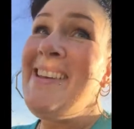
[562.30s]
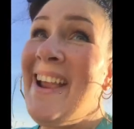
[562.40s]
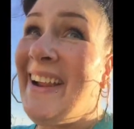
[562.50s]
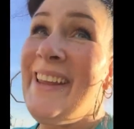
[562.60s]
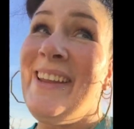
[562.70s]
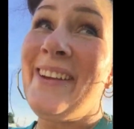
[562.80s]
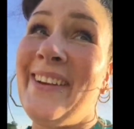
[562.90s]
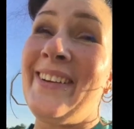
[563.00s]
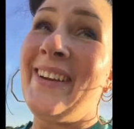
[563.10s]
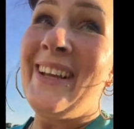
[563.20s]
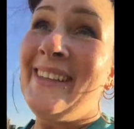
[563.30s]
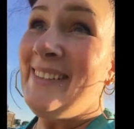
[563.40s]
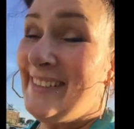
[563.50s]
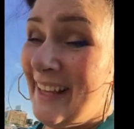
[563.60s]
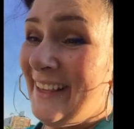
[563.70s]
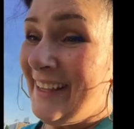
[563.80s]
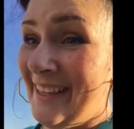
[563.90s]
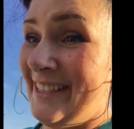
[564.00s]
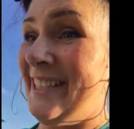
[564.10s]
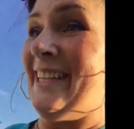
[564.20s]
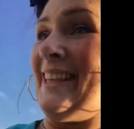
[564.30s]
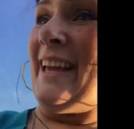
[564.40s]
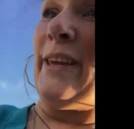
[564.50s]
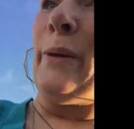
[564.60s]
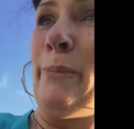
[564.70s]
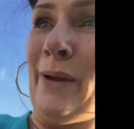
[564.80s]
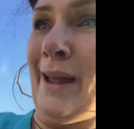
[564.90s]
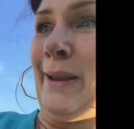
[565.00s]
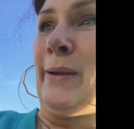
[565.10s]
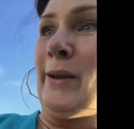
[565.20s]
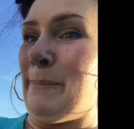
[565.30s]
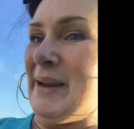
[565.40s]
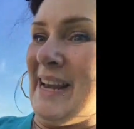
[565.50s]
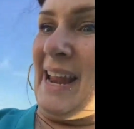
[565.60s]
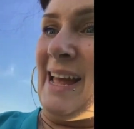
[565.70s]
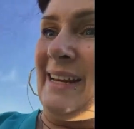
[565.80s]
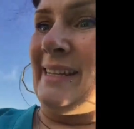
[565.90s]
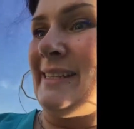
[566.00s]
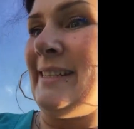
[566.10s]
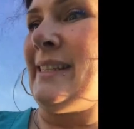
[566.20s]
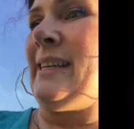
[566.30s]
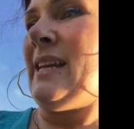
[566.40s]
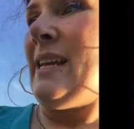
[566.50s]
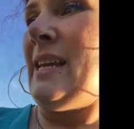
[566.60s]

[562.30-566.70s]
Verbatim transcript: none of your delicate shit like your bread or your bananas